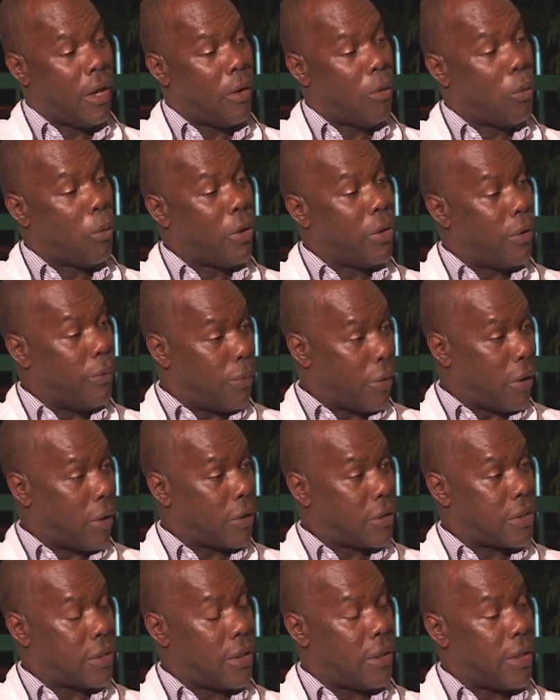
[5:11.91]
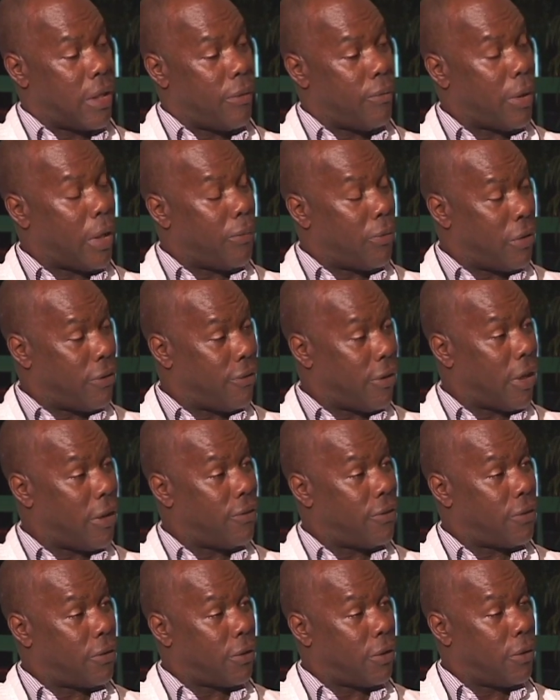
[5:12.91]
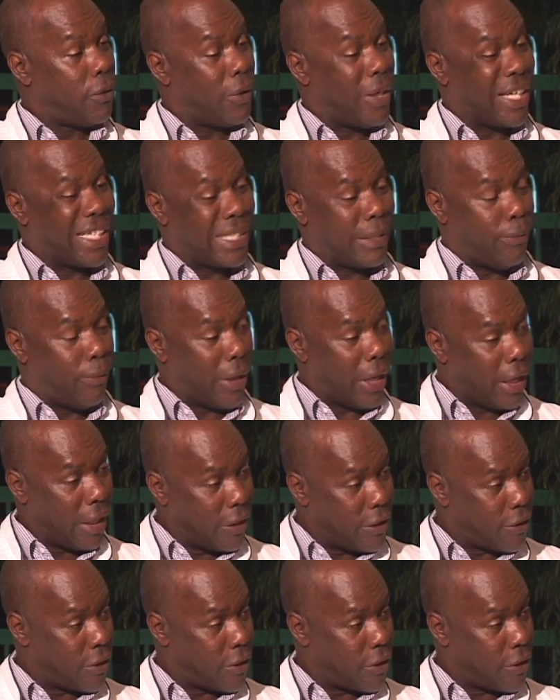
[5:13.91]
with the products that they might provide for you and explaining